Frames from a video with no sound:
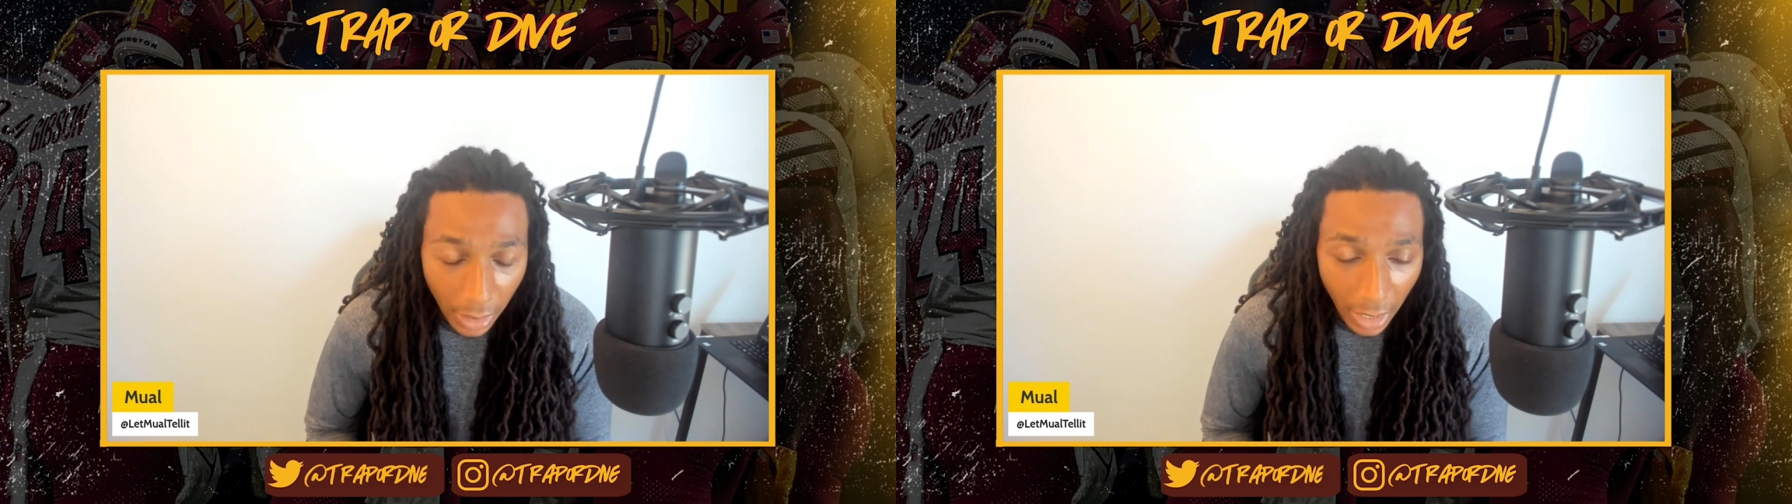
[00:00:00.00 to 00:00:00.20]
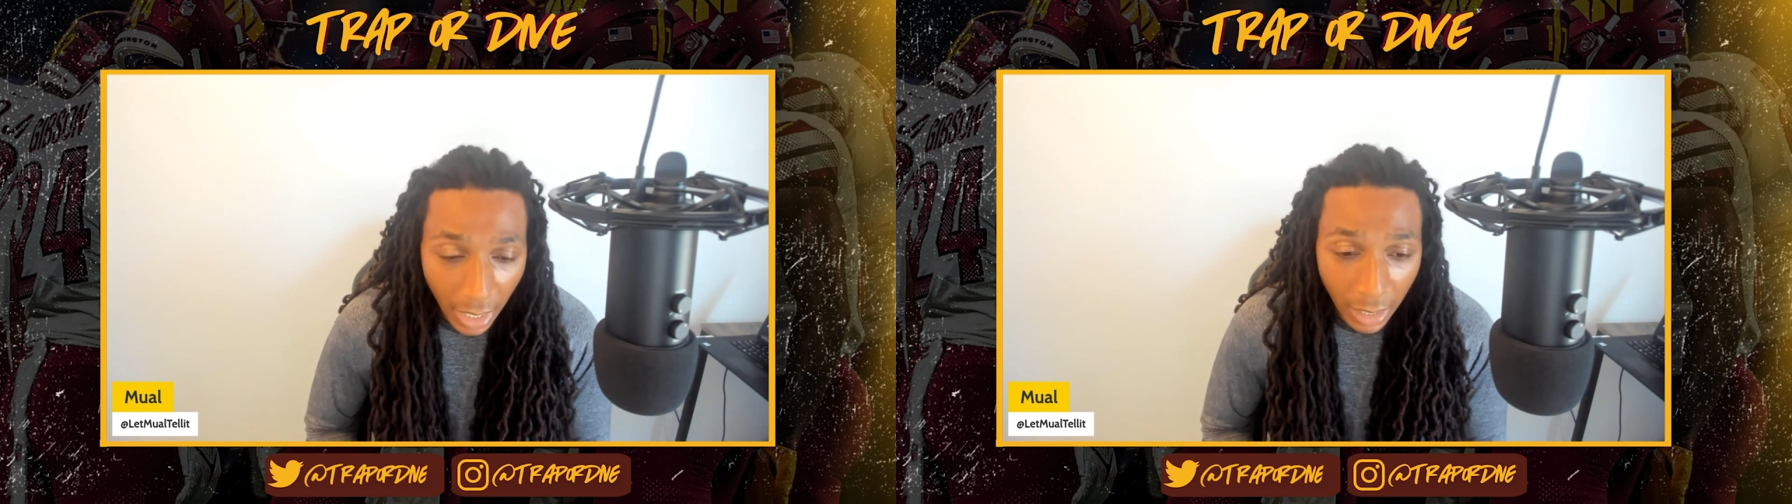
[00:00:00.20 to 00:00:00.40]

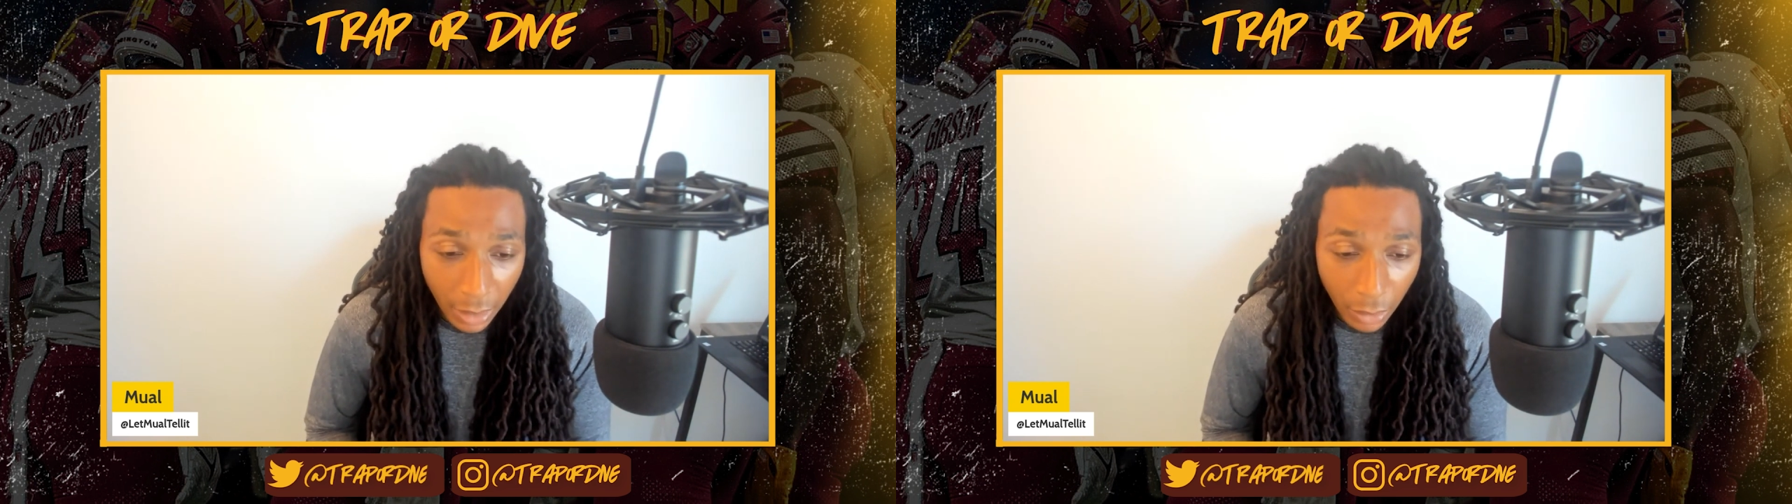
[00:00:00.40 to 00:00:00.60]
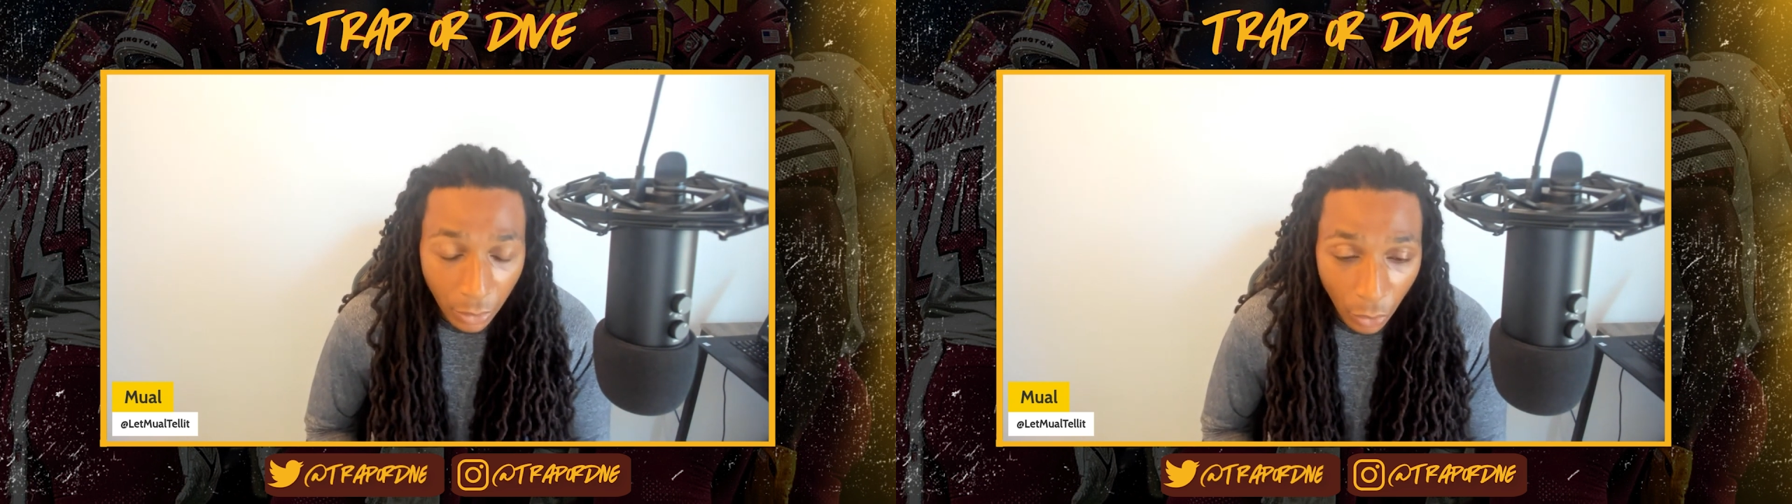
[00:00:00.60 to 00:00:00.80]

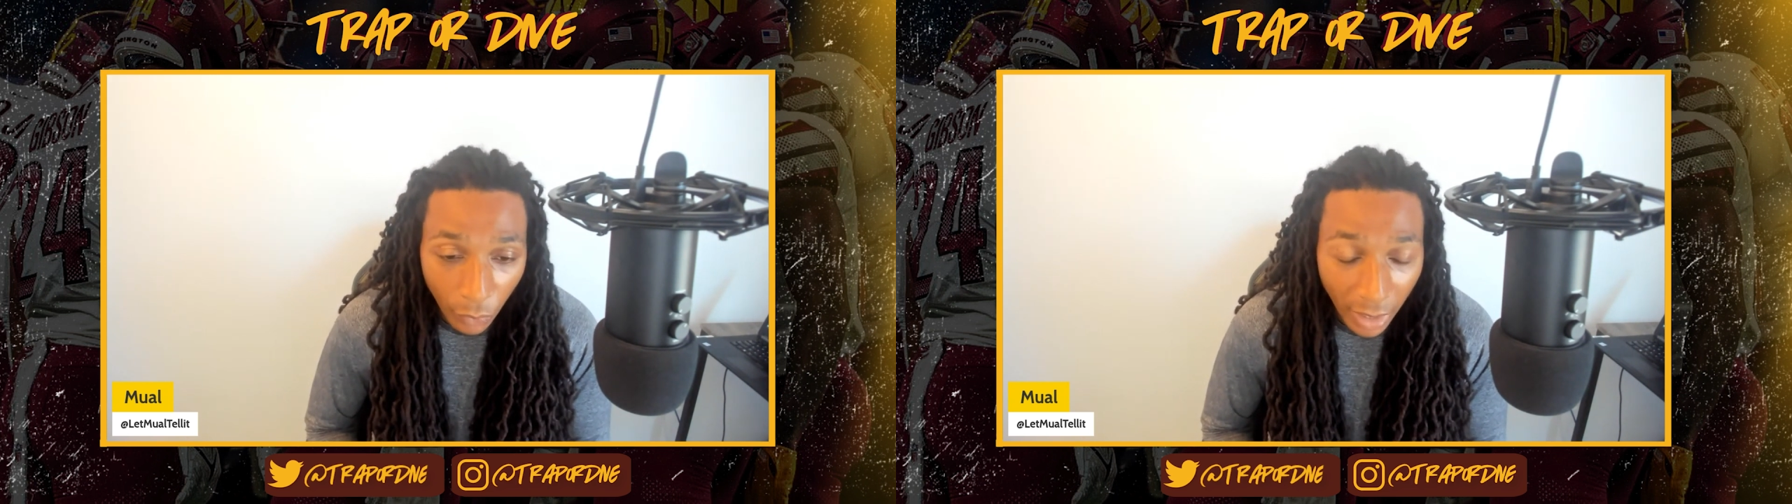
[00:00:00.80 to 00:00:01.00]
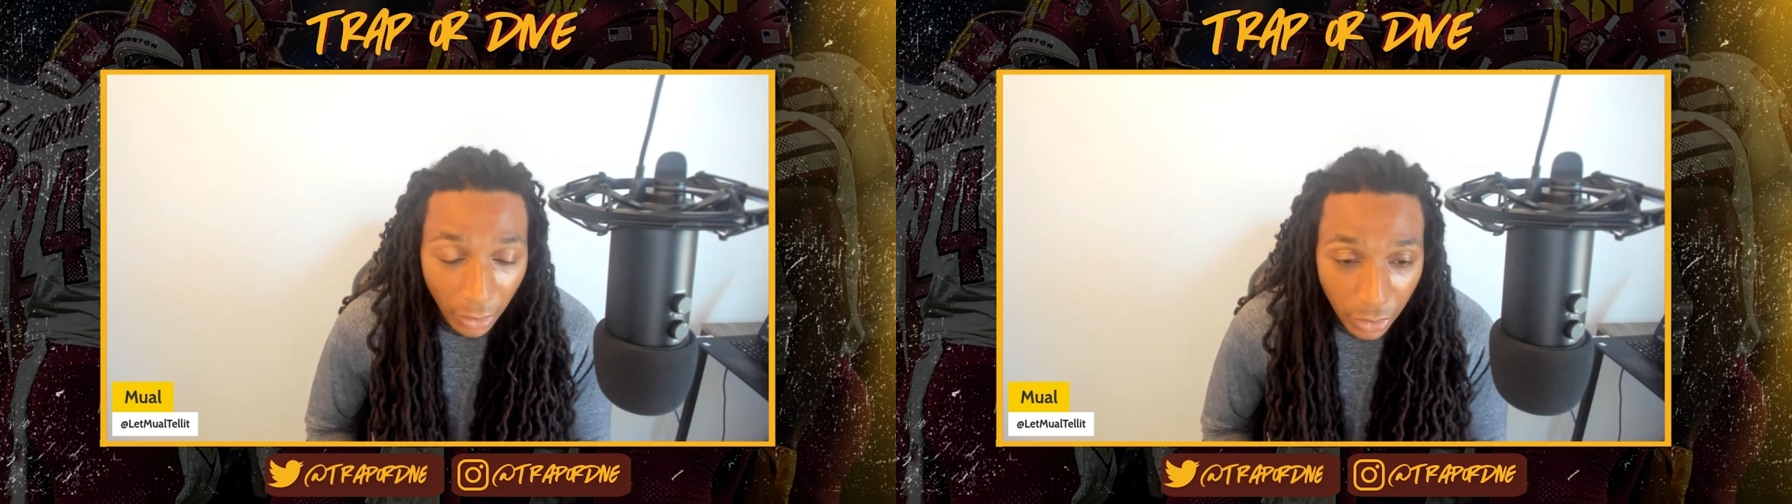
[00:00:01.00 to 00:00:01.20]
in the regular